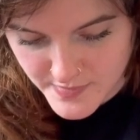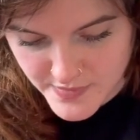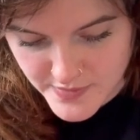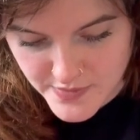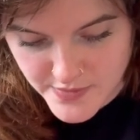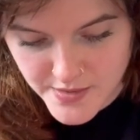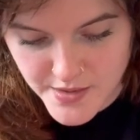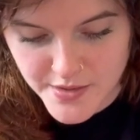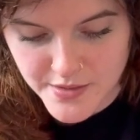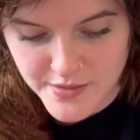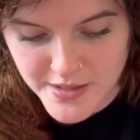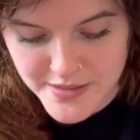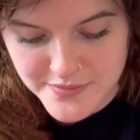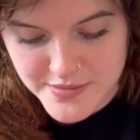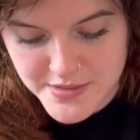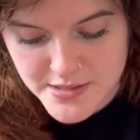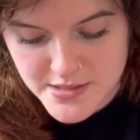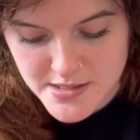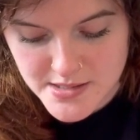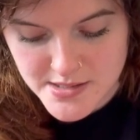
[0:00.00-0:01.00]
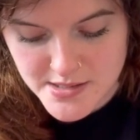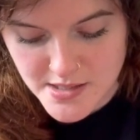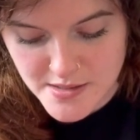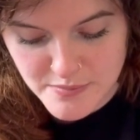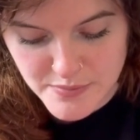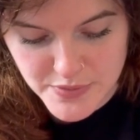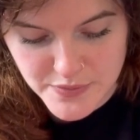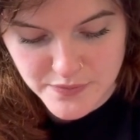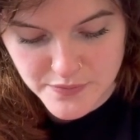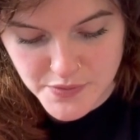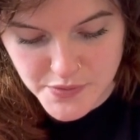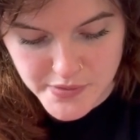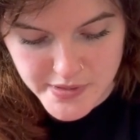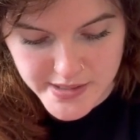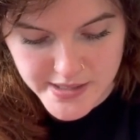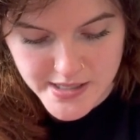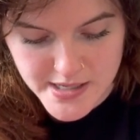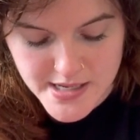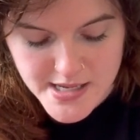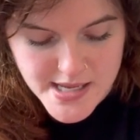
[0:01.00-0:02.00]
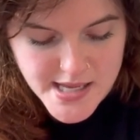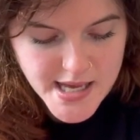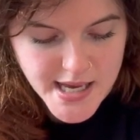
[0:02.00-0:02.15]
So I've used this yarn before.